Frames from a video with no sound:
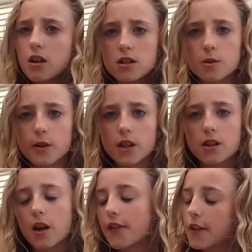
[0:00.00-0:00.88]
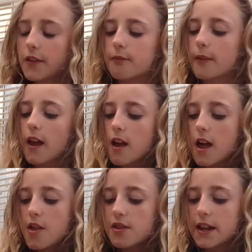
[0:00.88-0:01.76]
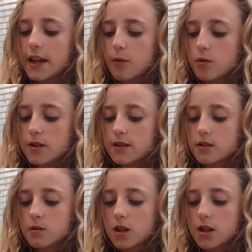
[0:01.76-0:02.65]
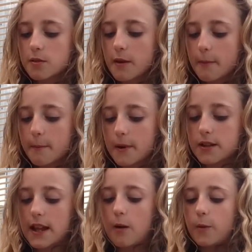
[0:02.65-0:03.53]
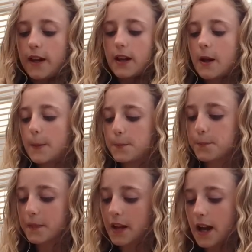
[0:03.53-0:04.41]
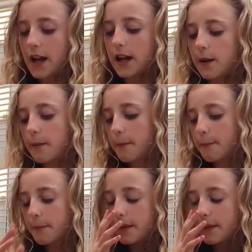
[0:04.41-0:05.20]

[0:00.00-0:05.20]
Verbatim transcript: last week. I think. I think it was not last week, but that week. Um,